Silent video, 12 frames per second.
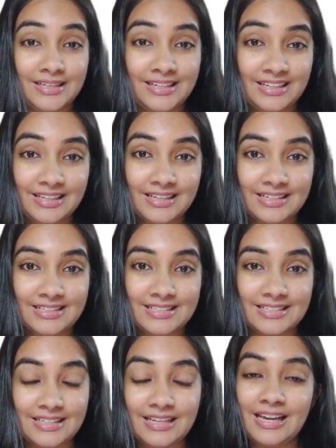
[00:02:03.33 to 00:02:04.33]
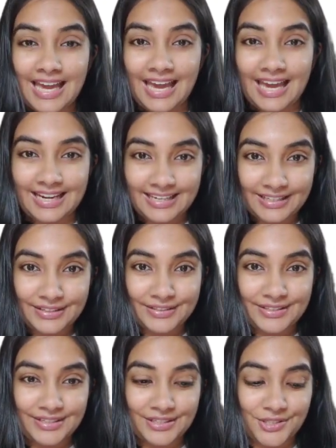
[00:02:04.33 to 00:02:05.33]
In ENT, any
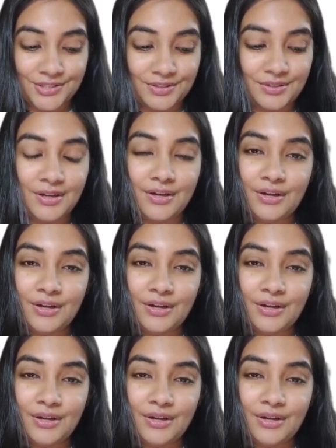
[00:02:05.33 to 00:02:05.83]
condition